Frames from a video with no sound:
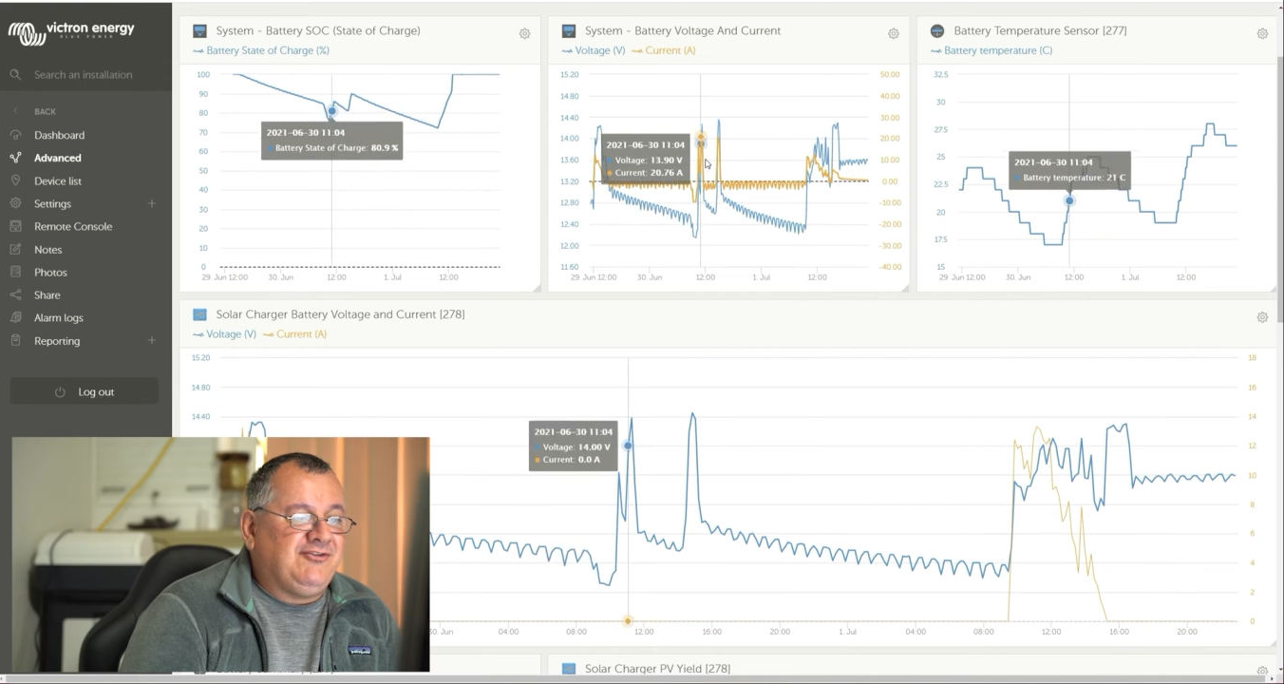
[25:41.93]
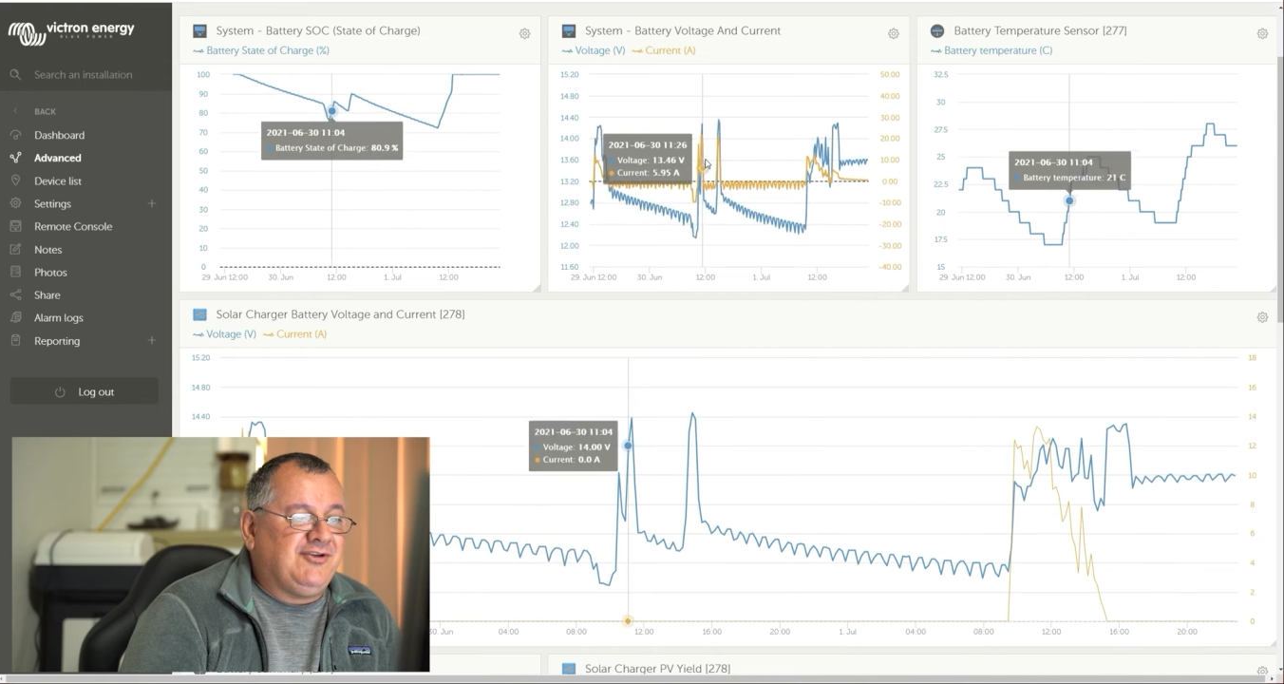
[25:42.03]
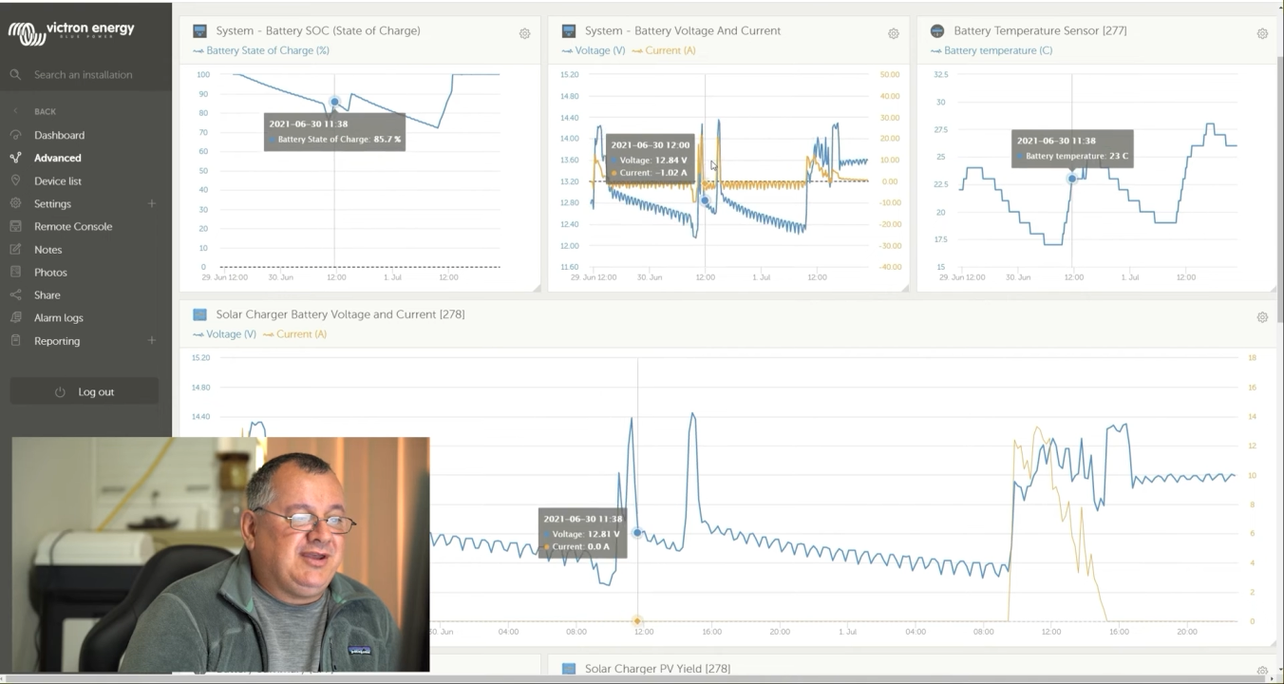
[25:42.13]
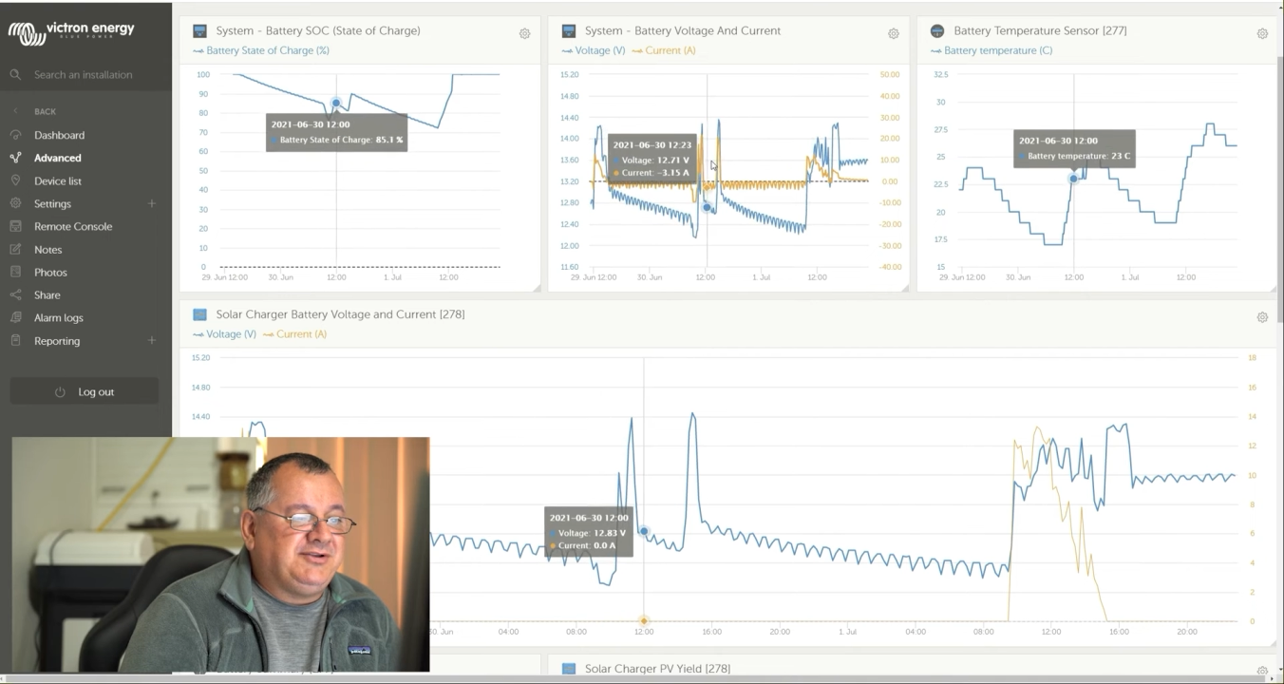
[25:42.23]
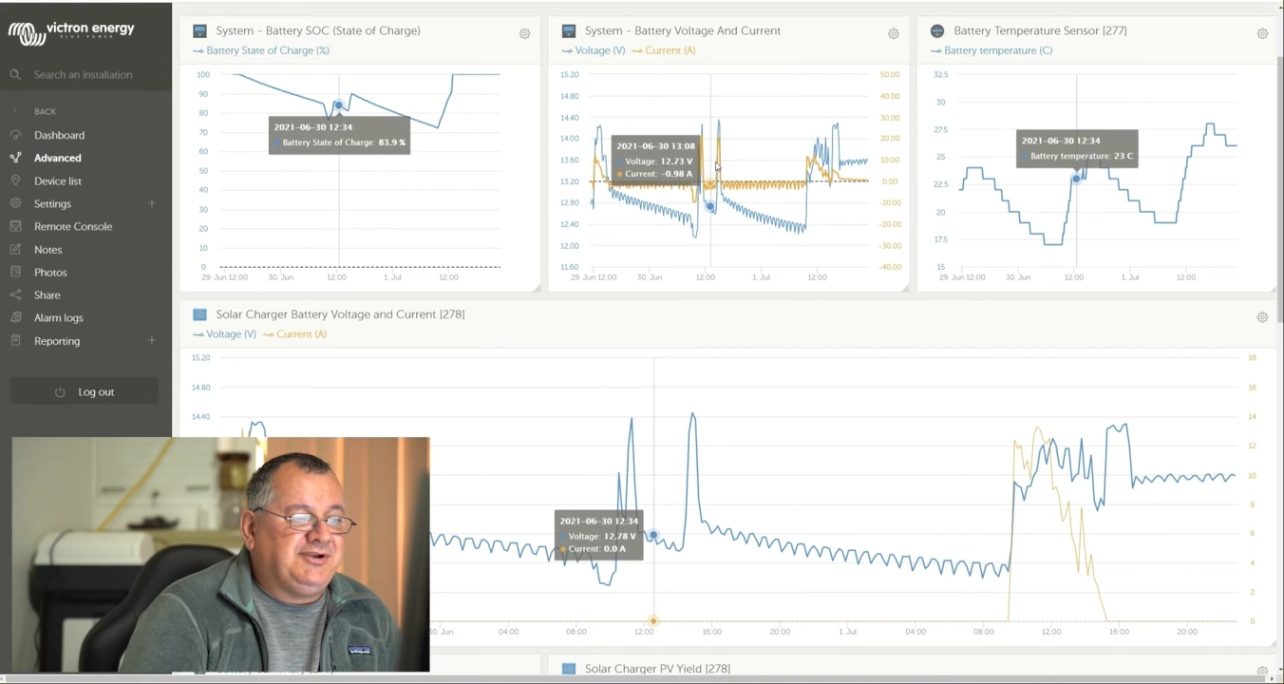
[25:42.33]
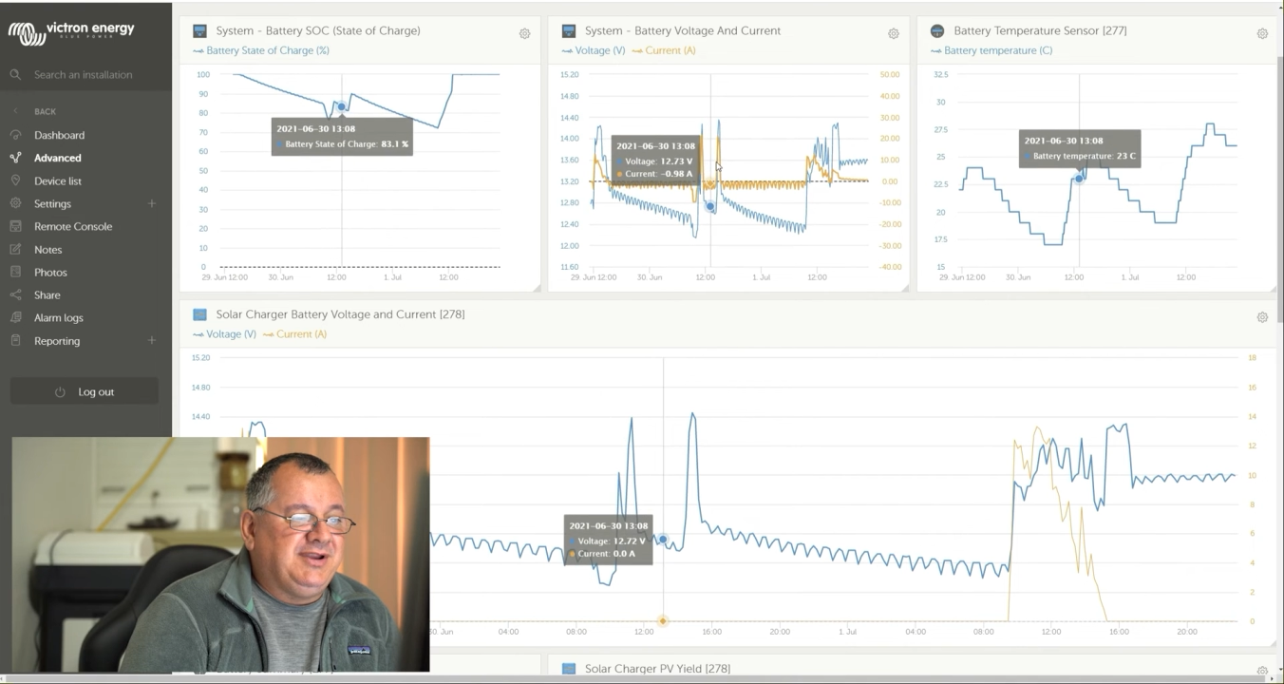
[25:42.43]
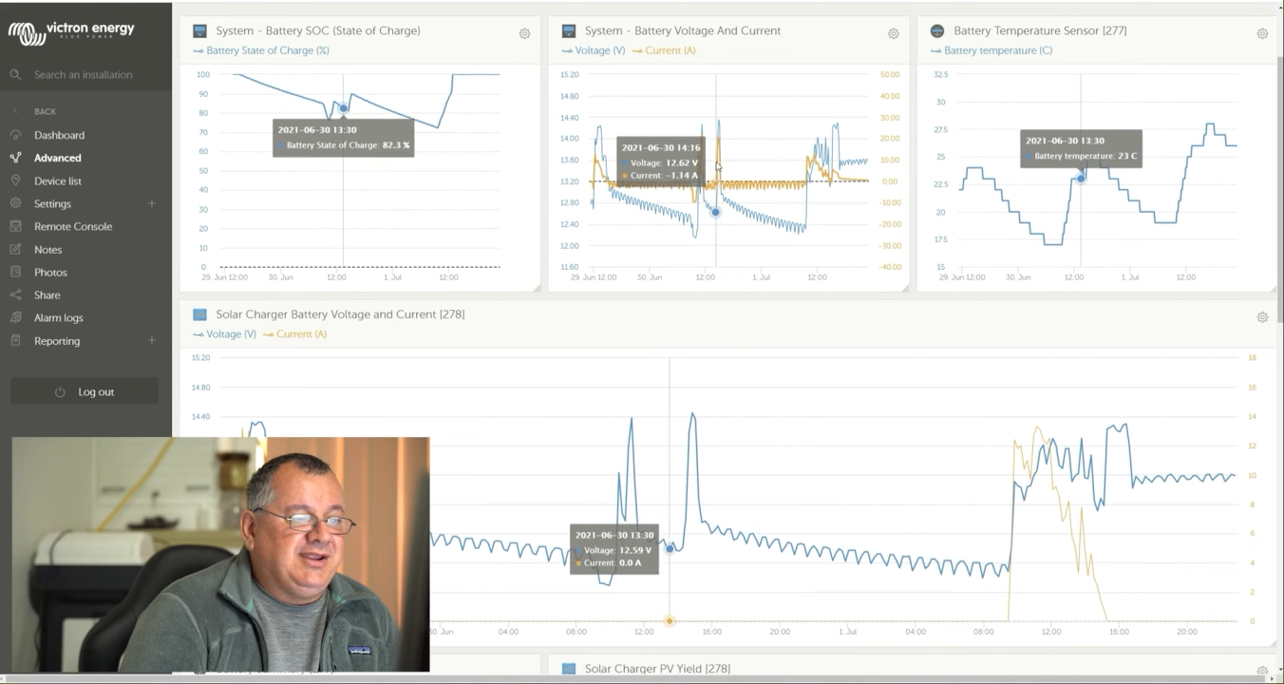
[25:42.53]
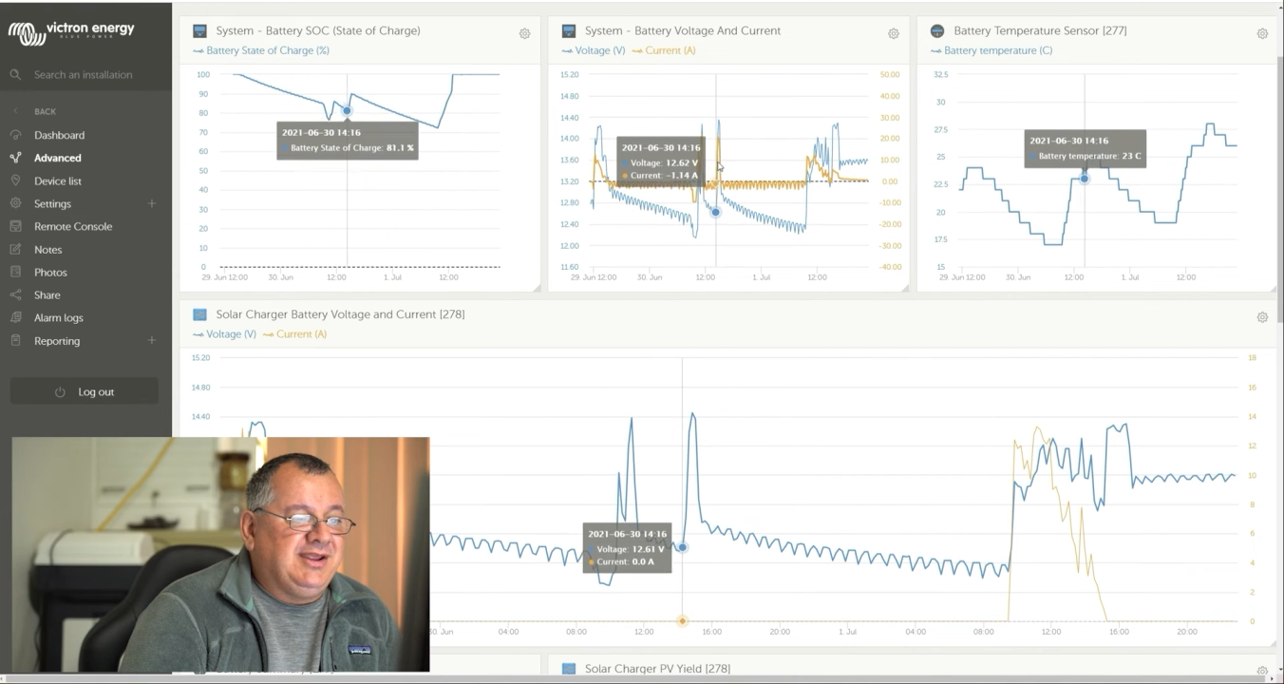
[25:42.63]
charger.